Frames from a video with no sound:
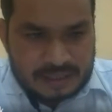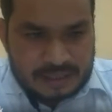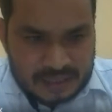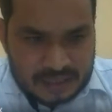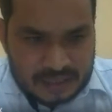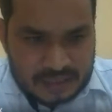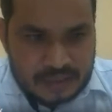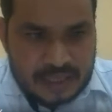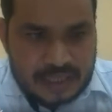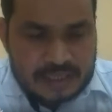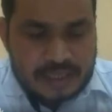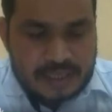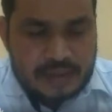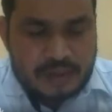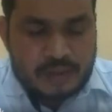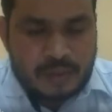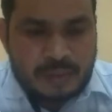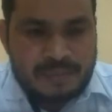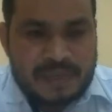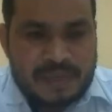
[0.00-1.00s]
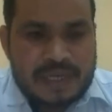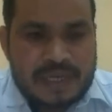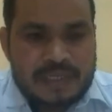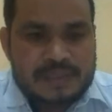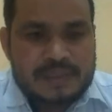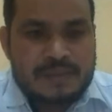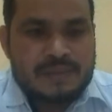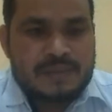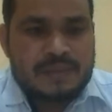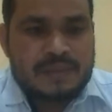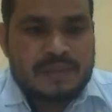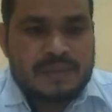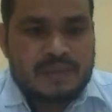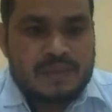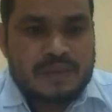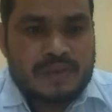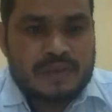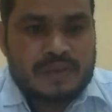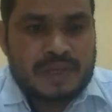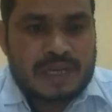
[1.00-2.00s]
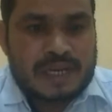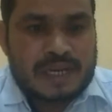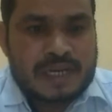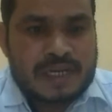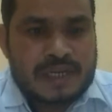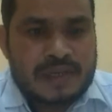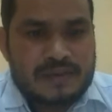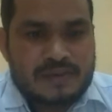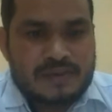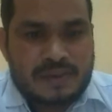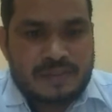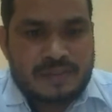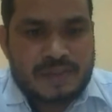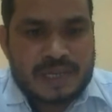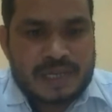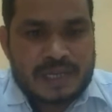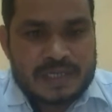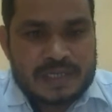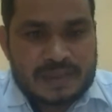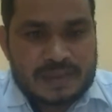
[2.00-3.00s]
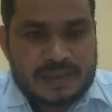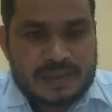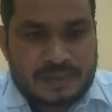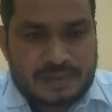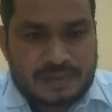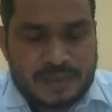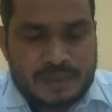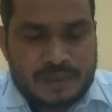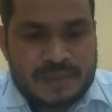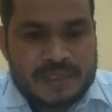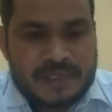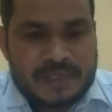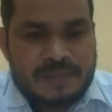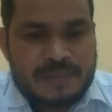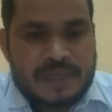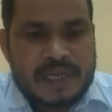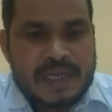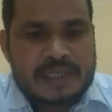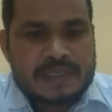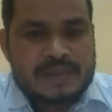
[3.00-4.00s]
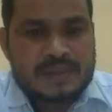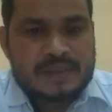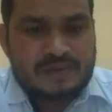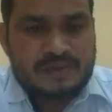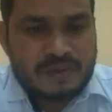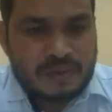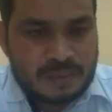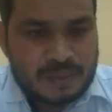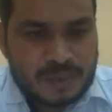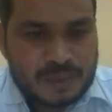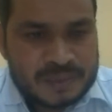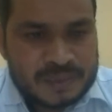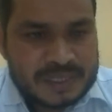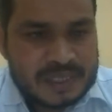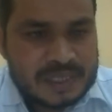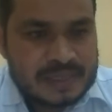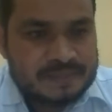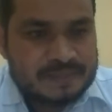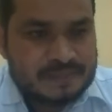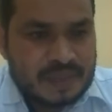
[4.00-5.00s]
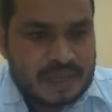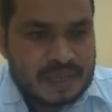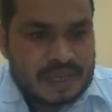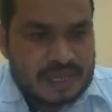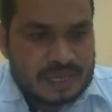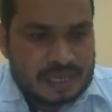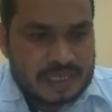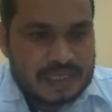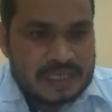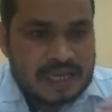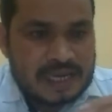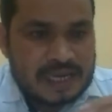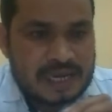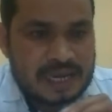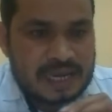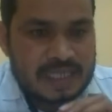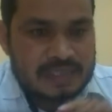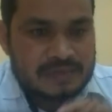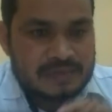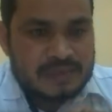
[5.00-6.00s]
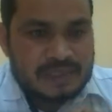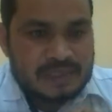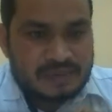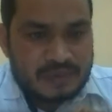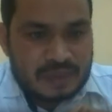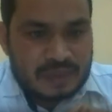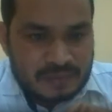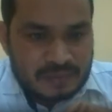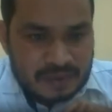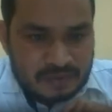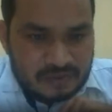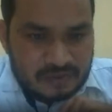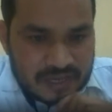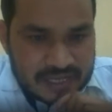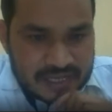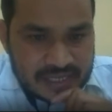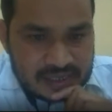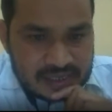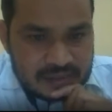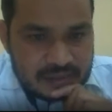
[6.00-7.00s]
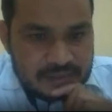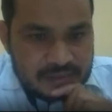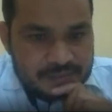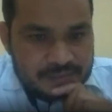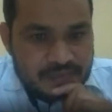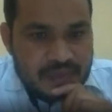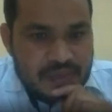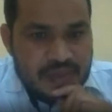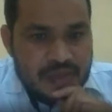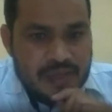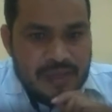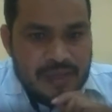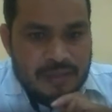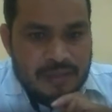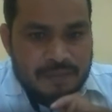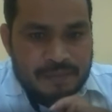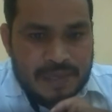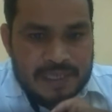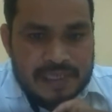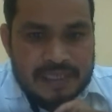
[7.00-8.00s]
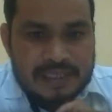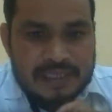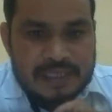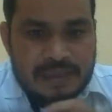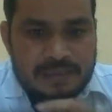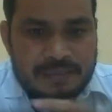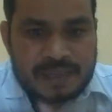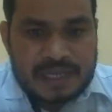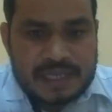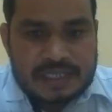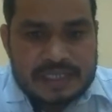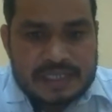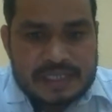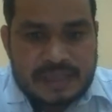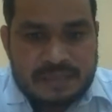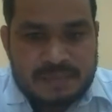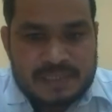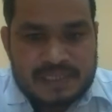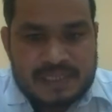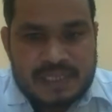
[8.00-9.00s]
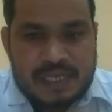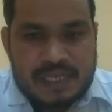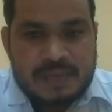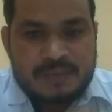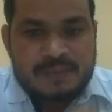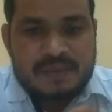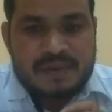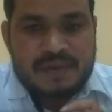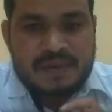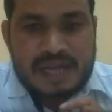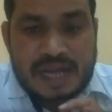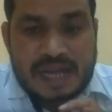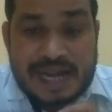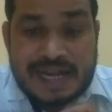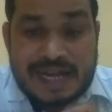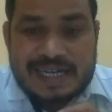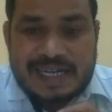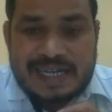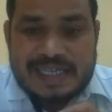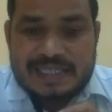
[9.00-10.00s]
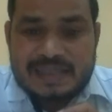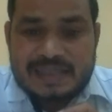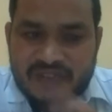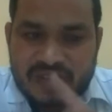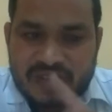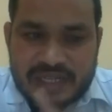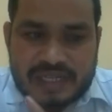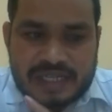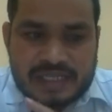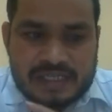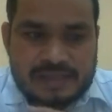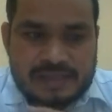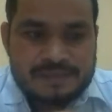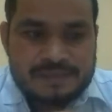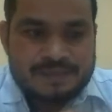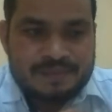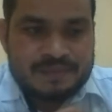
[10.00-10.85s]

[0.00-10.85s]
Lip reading: These are the rule Prakasham according to the Prakasham Professor Prakasham Iflu Professor. In the class with verbal wording, presence of PNG suffix can act as finite.